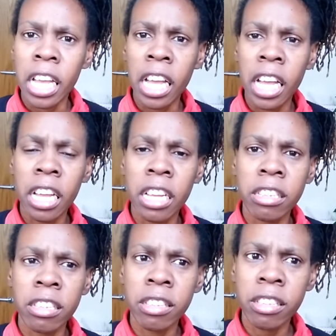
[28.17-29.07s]
And
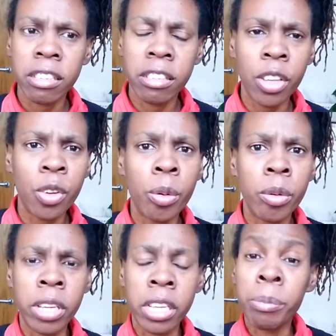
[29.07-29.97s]
he says, you
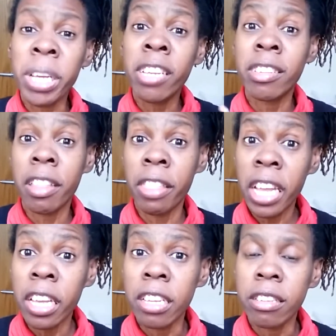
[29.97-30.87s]
know, because the
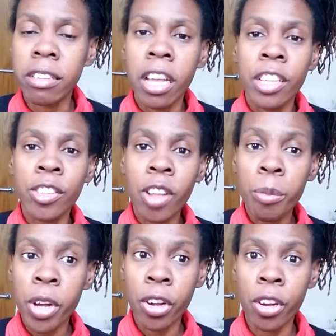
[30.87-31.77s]
thing is,
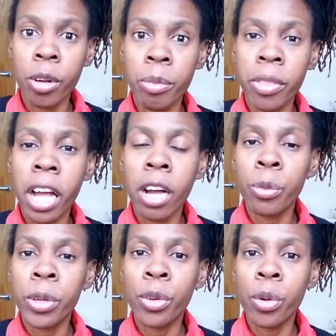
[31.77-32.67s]
some herb that
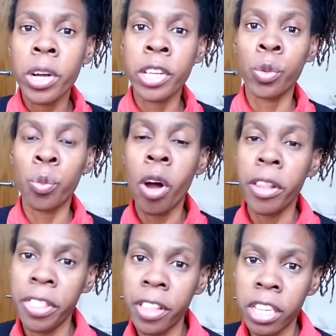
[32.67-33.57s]
we know as
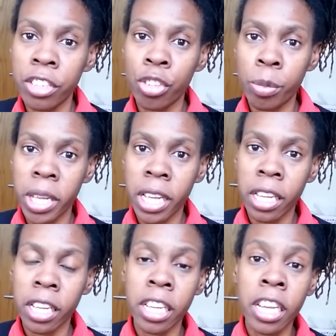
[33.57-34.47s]
one thing in
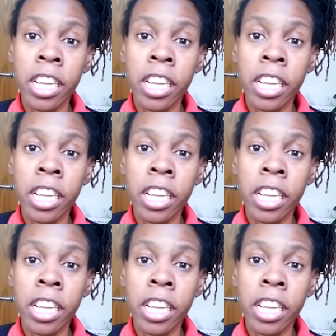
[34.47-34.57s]
Jamaica,